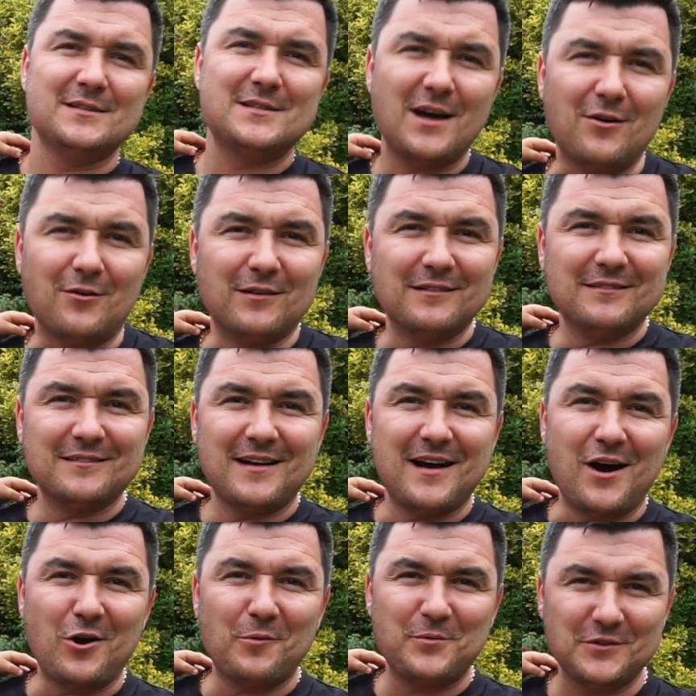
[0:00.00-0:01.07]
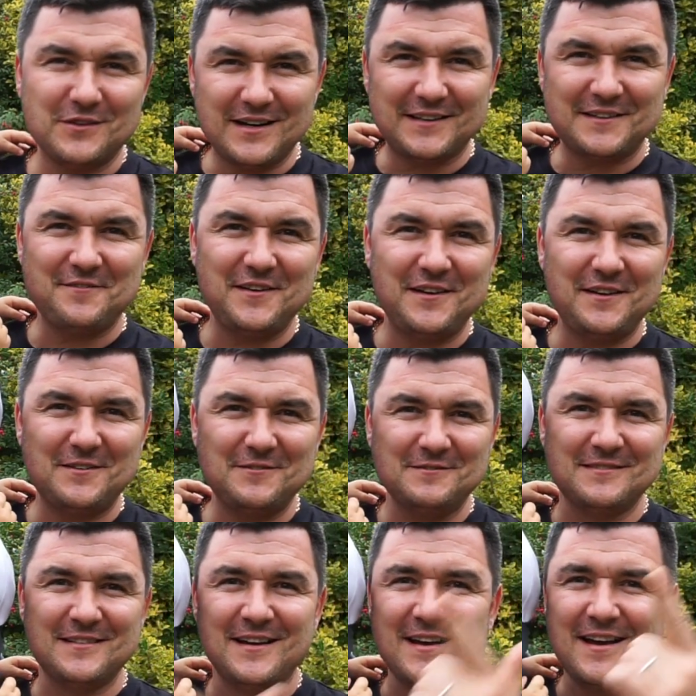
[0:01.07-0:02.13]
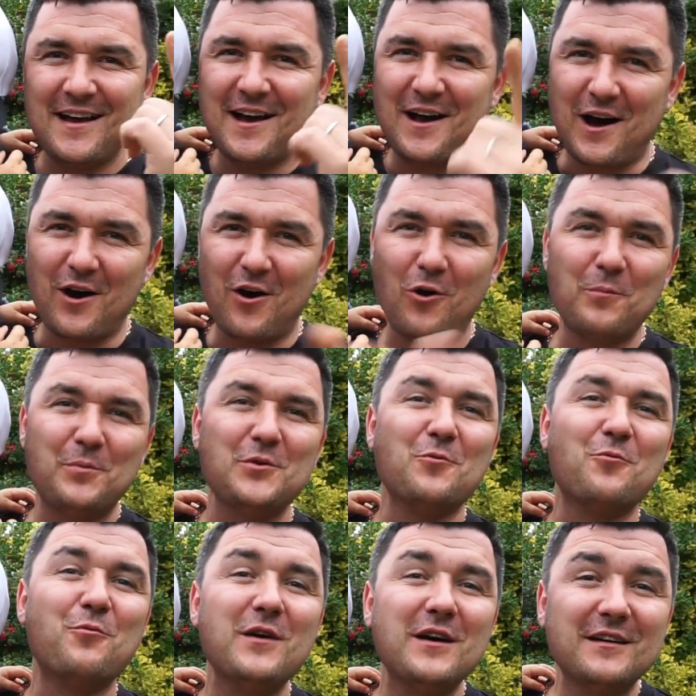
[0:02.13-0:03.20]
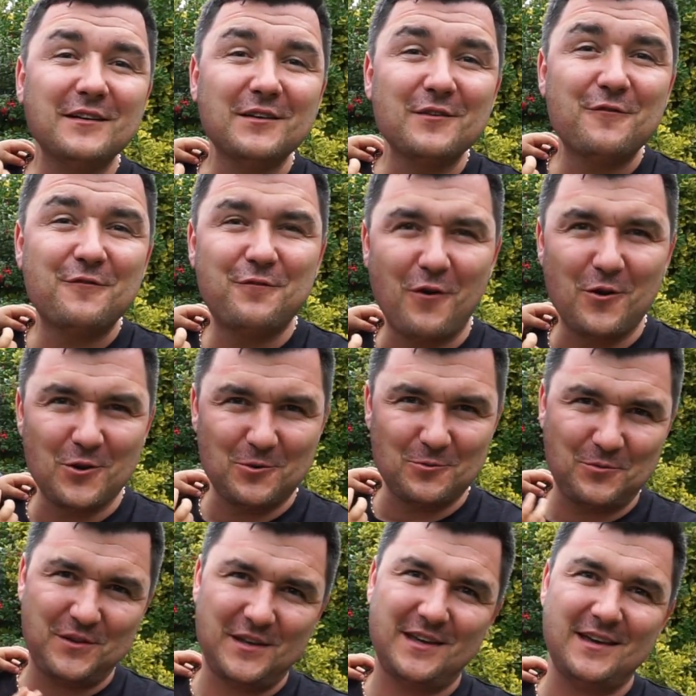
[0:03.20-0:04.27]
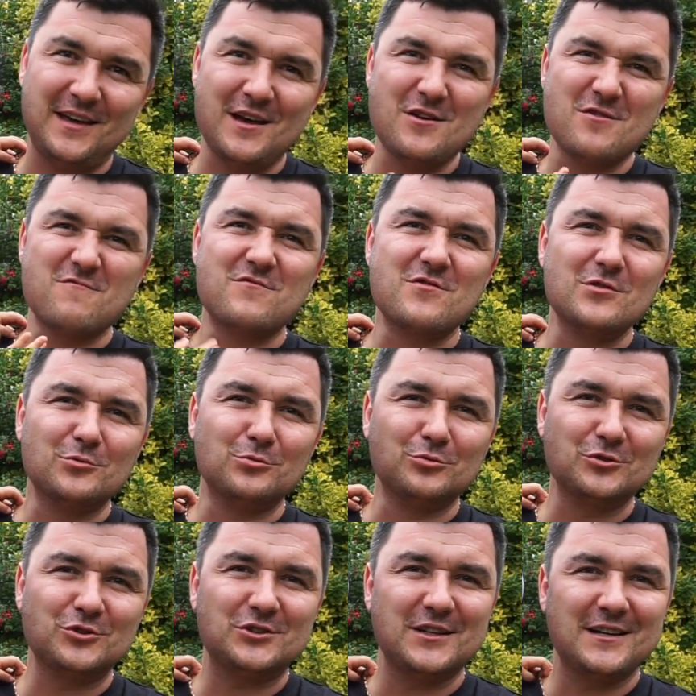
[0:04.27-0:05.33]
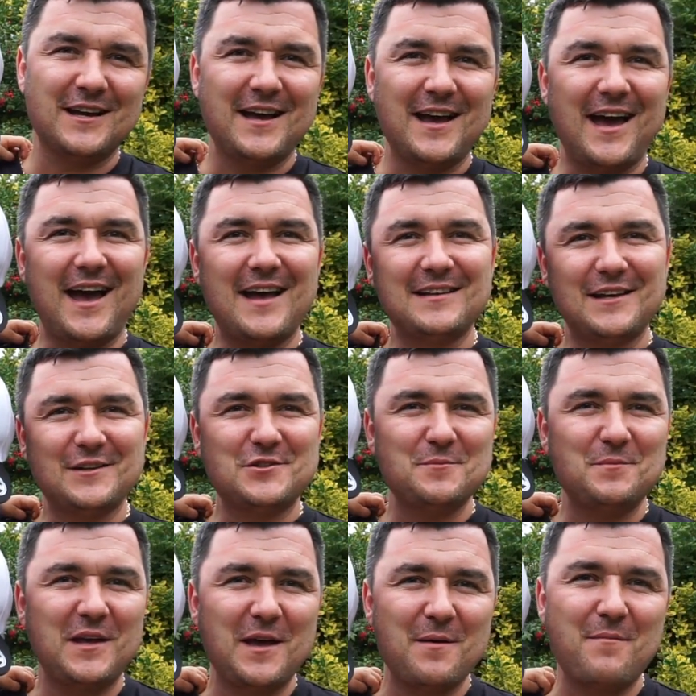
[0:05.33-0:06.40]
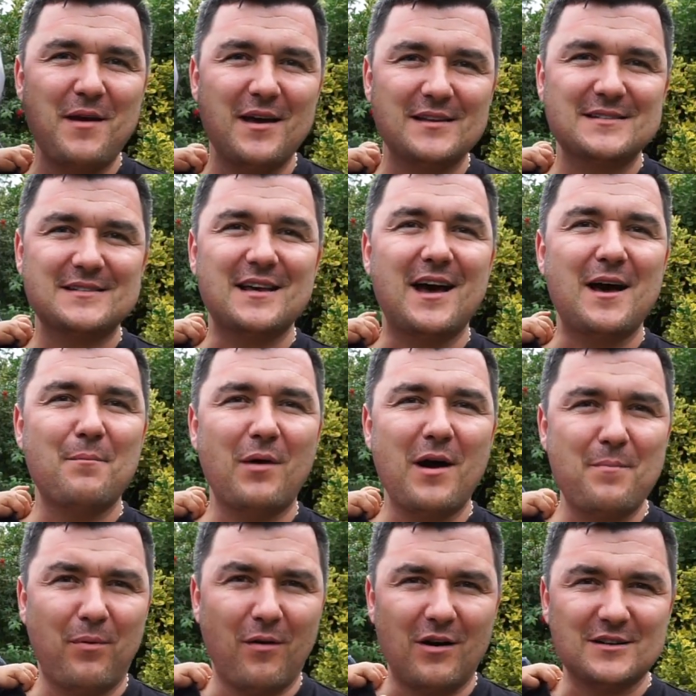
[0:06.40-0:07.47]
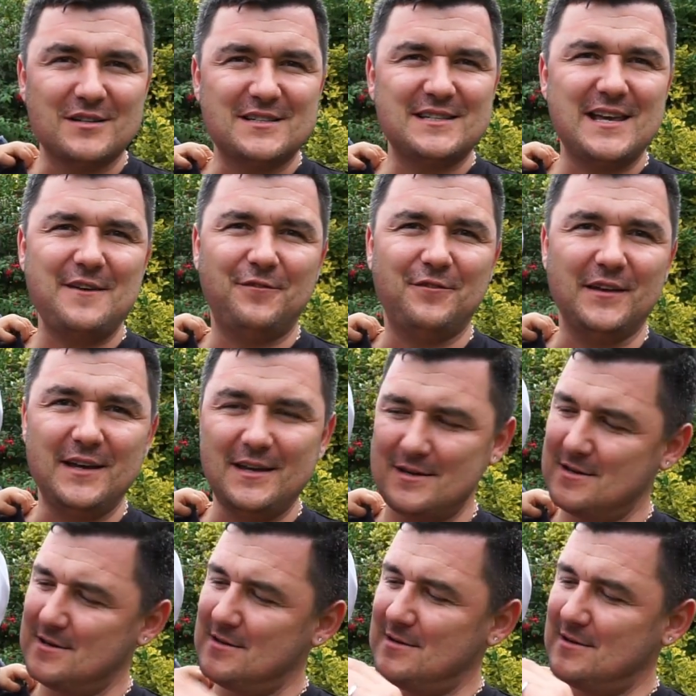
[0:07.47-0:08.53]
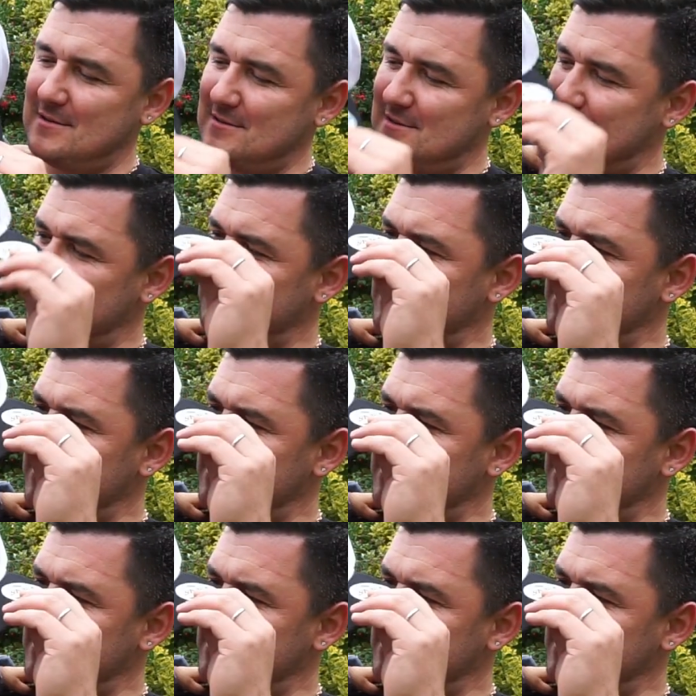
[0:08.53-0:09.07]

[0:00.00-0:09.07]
so I hope you liked the video I hope you will follow the rules and get your BMS uh, bypass safely so as